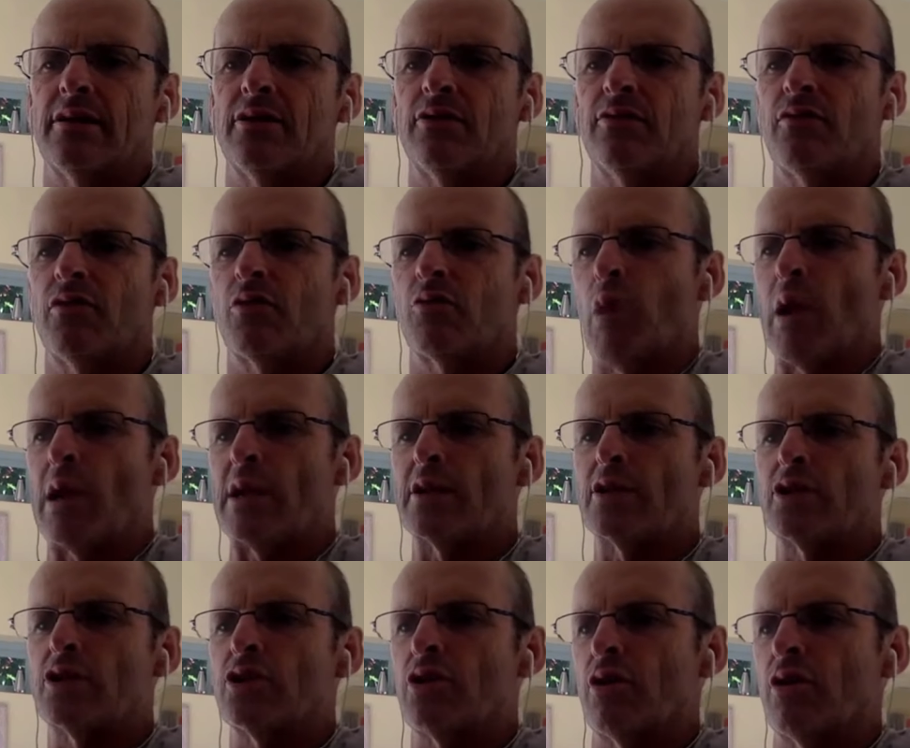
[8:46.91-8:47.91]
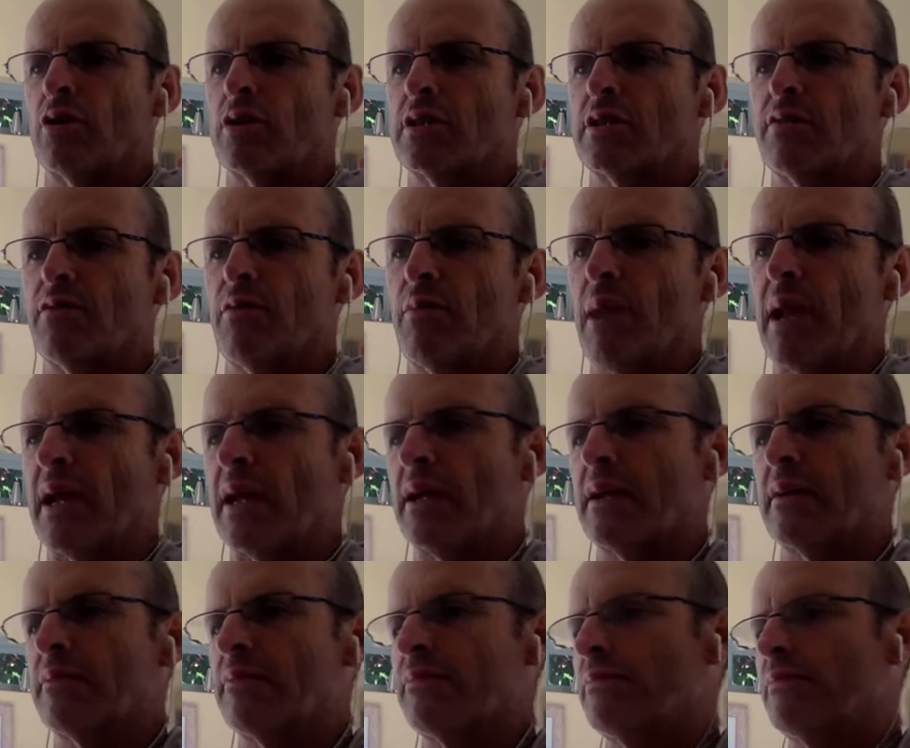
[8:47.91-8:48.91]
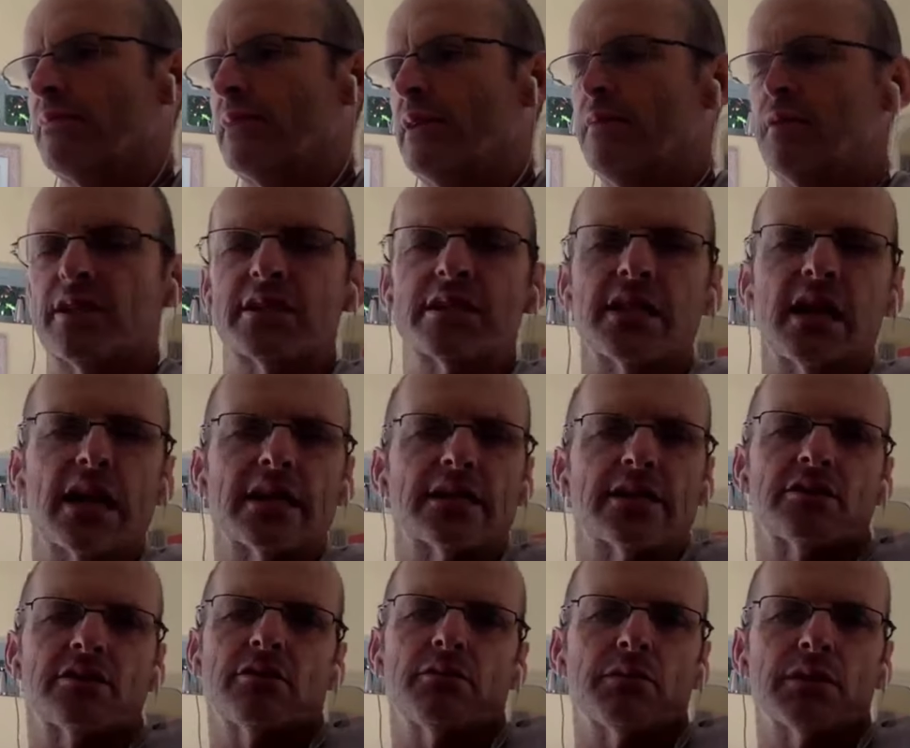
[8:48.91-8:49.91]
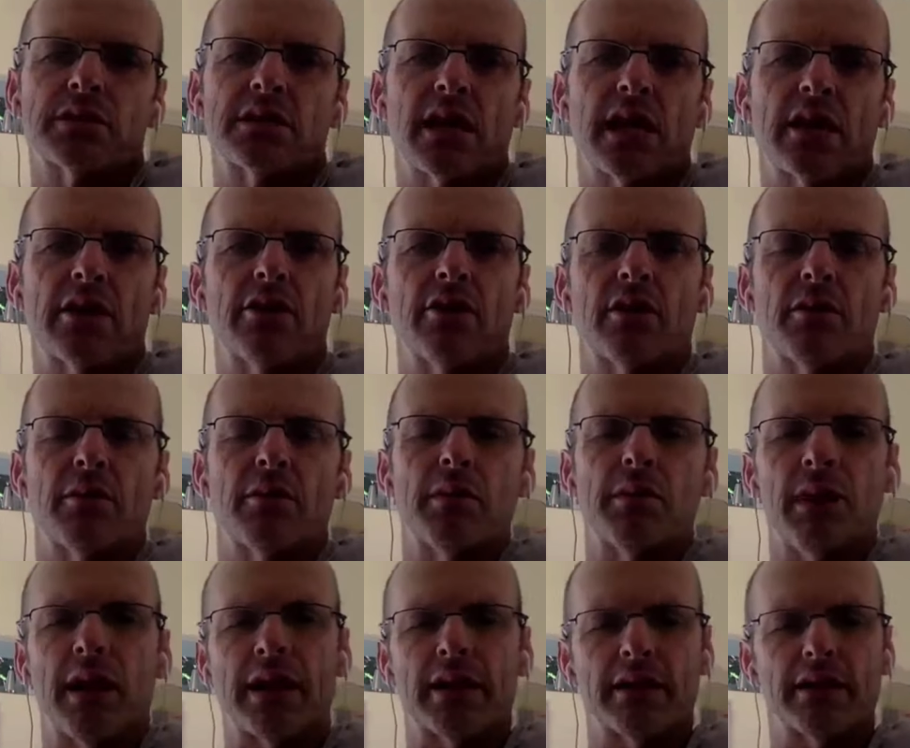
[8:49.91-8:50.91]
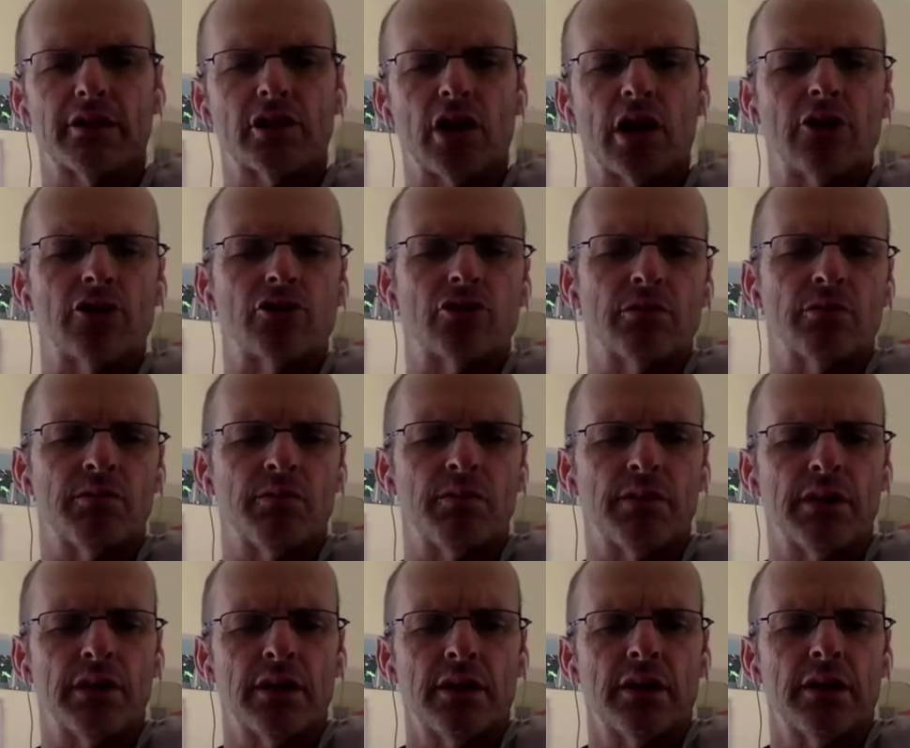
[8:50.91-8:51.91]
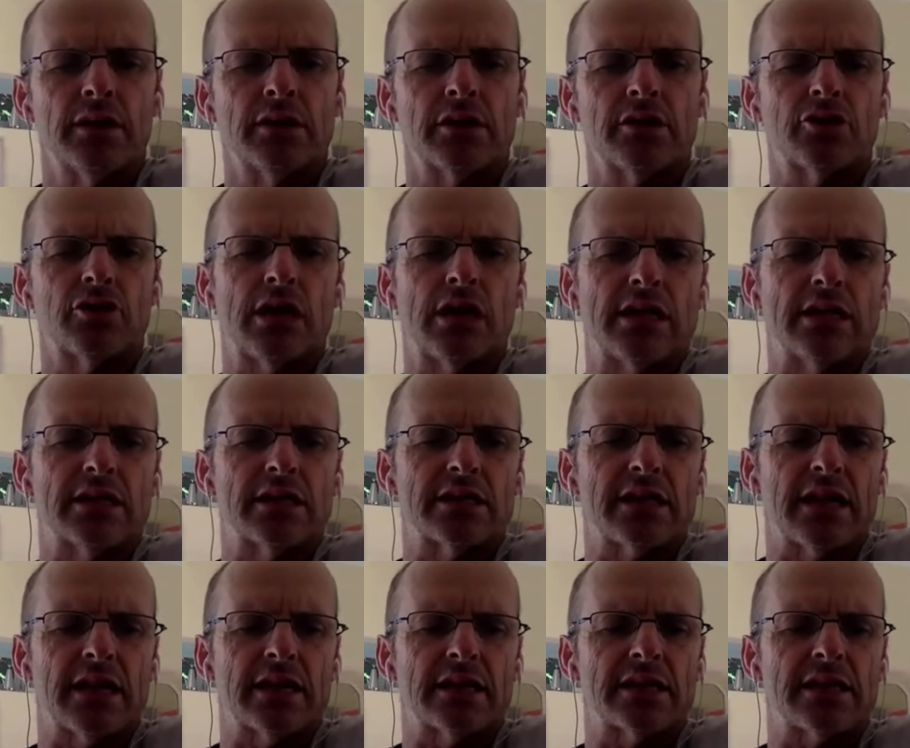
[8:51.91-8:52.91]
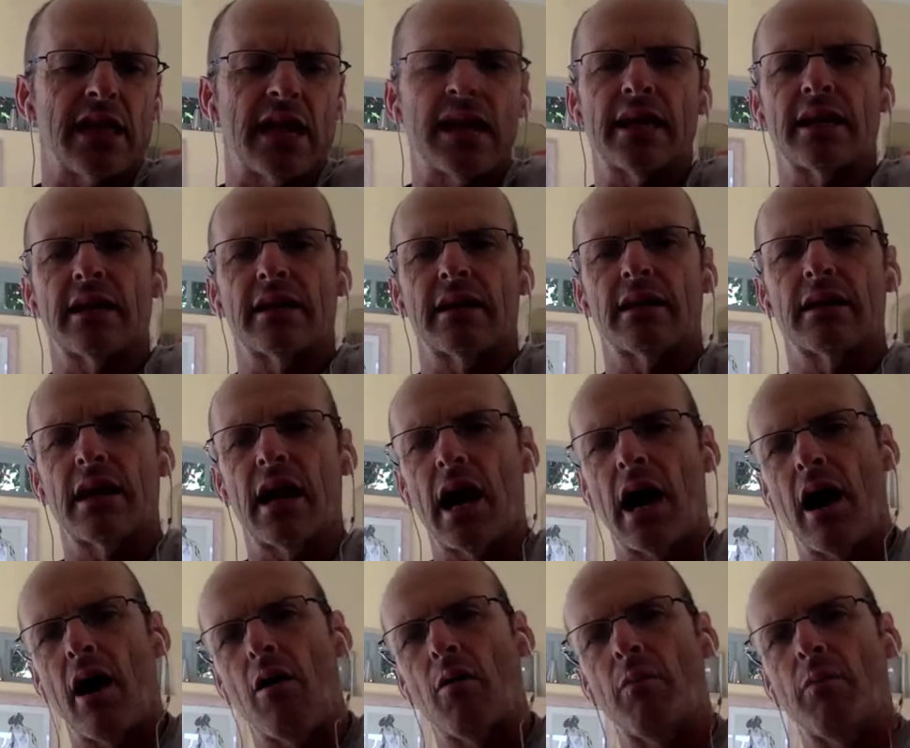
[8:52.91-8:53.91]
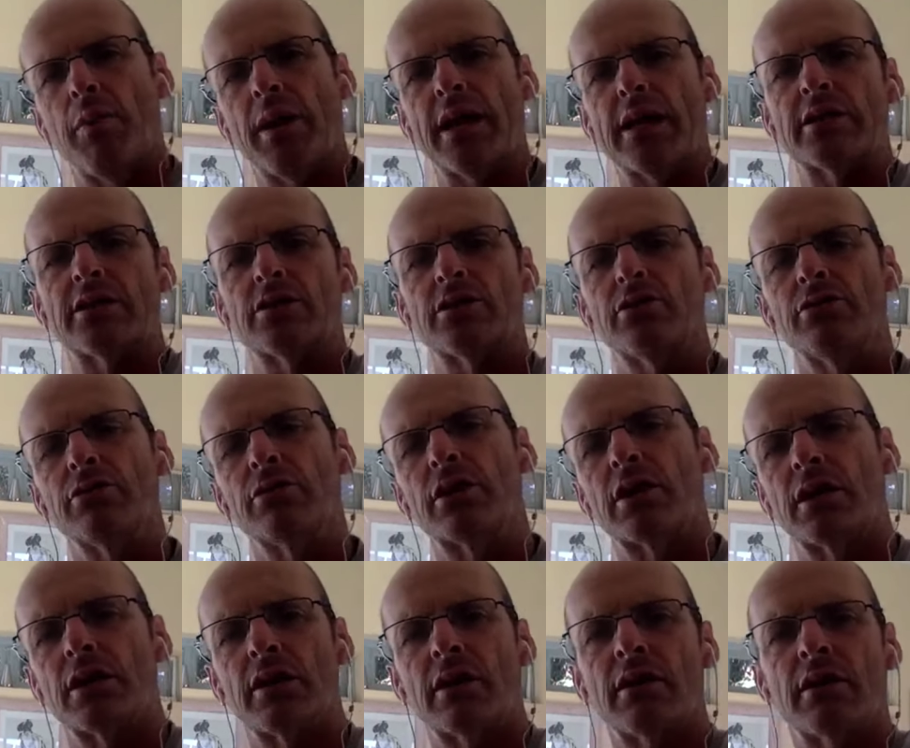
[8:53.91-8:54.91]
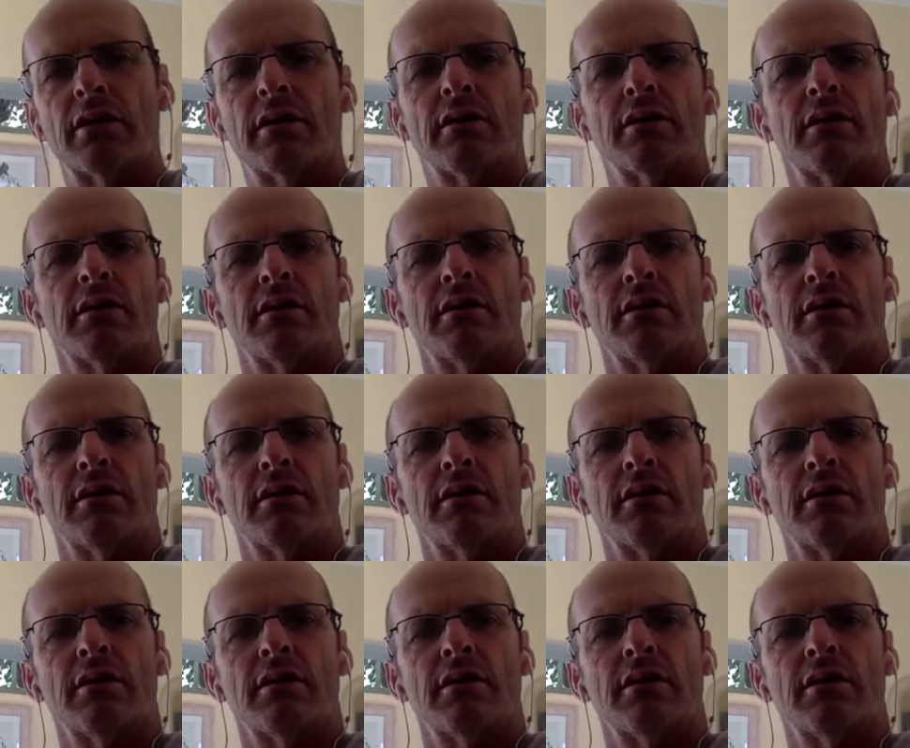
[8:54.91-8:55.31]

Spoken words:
You've got one chance. If you make even the slightest of mistake, you can be back in the change room. So it's really just understanding how best you can